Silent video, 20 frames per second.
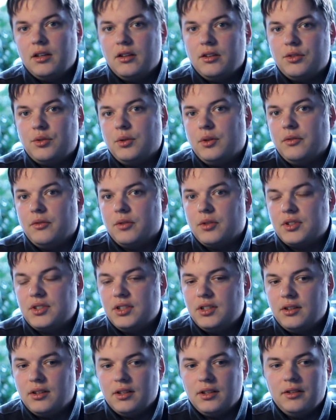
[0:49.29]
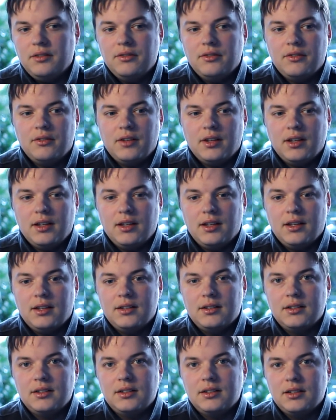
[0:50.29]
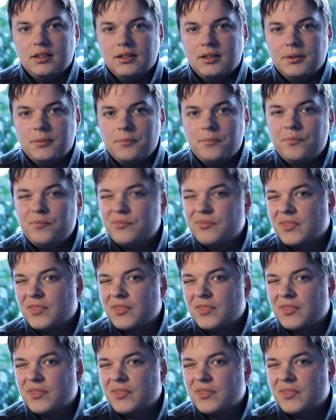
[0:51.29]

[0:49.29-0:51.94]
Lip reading: a 2014 Leaf, and